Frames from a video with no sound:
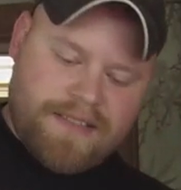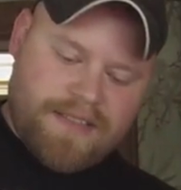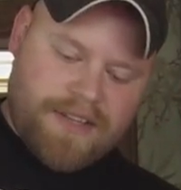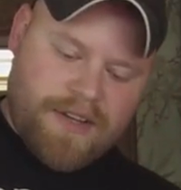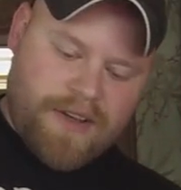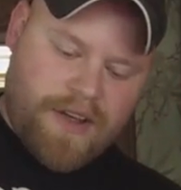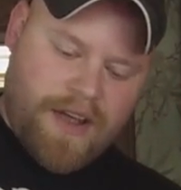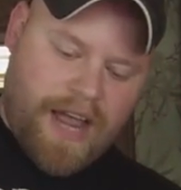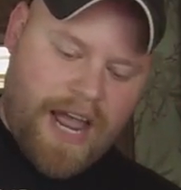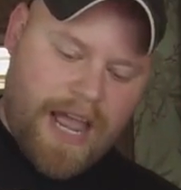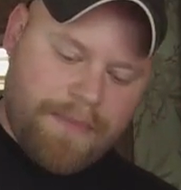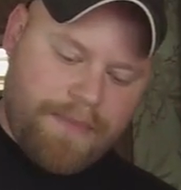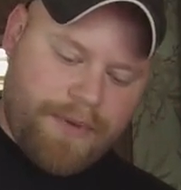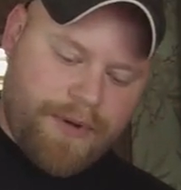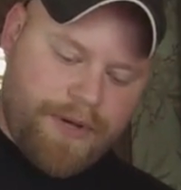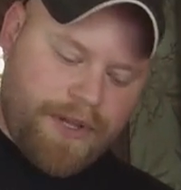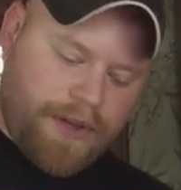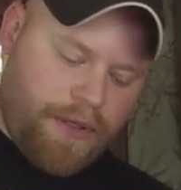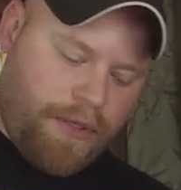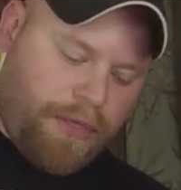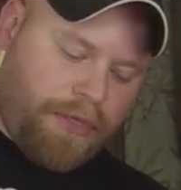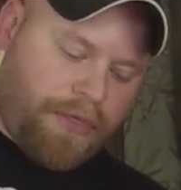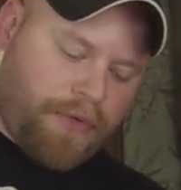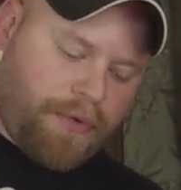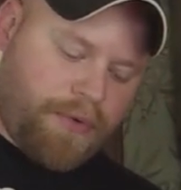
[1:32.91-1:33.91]
So I
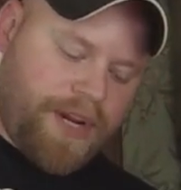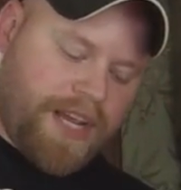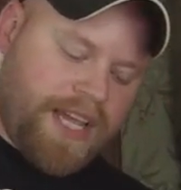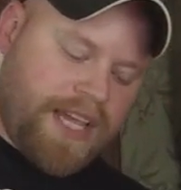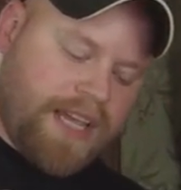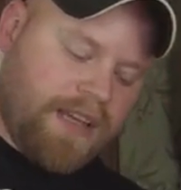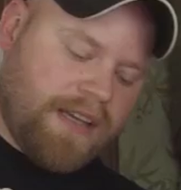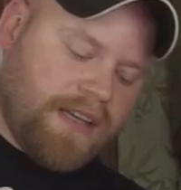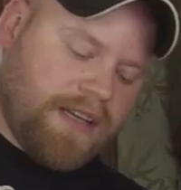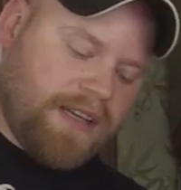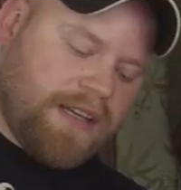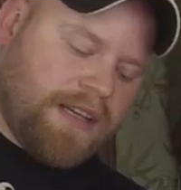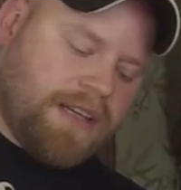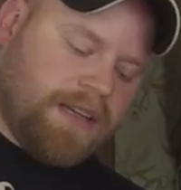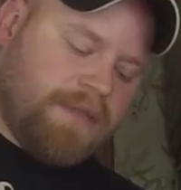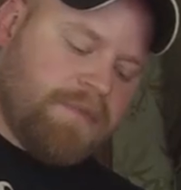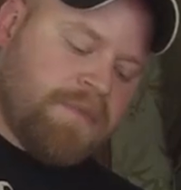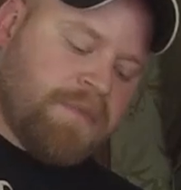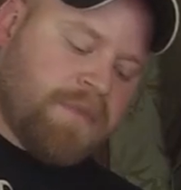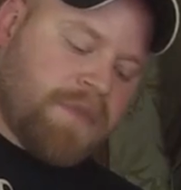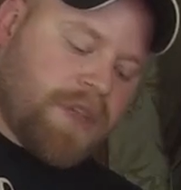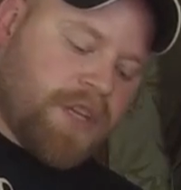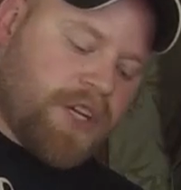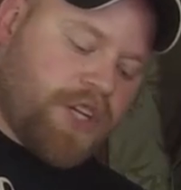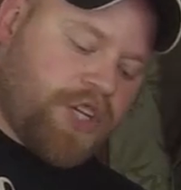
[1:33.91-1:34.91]
put 3
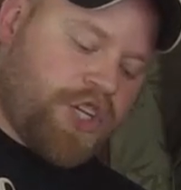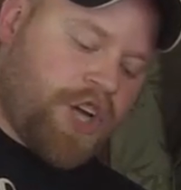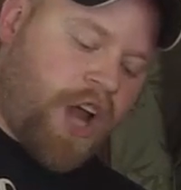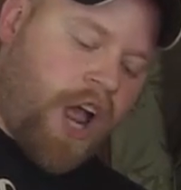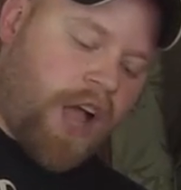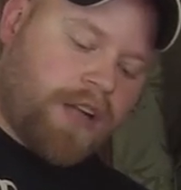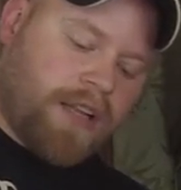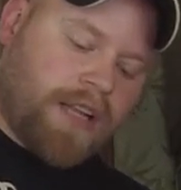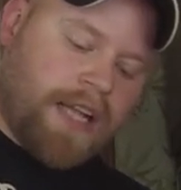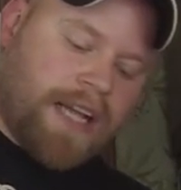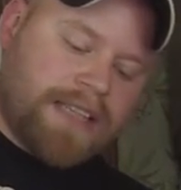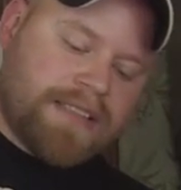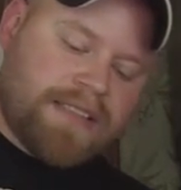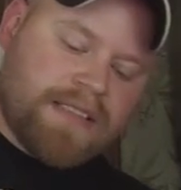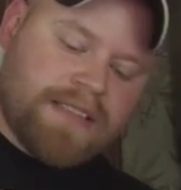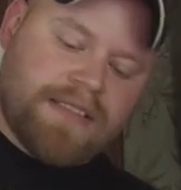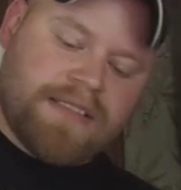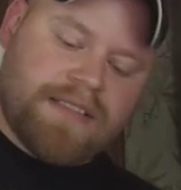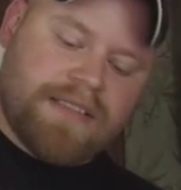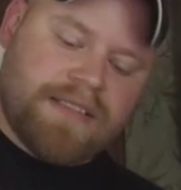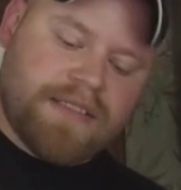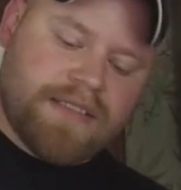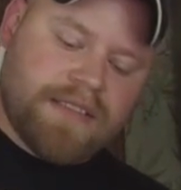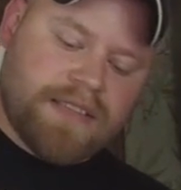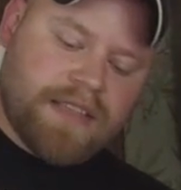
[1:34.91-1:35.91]
shot
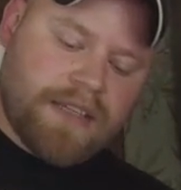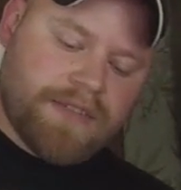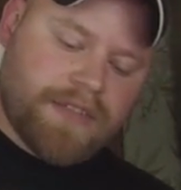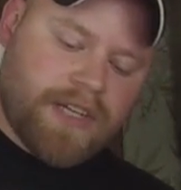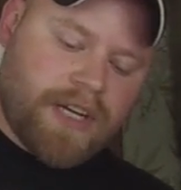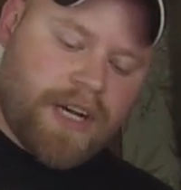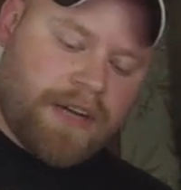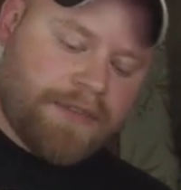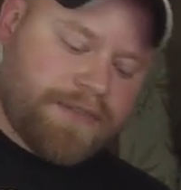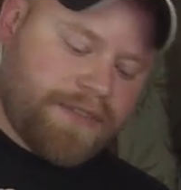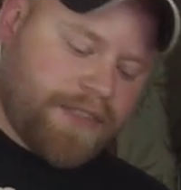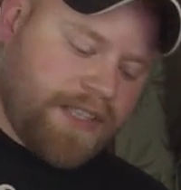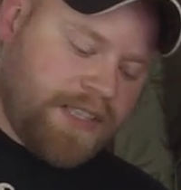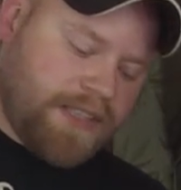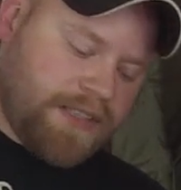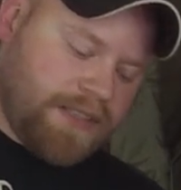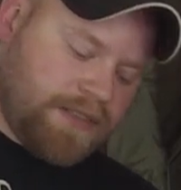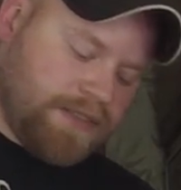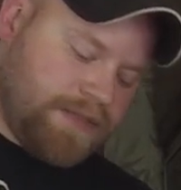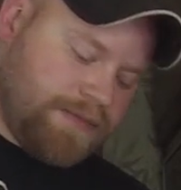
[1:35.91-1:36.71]
glasses of coffee,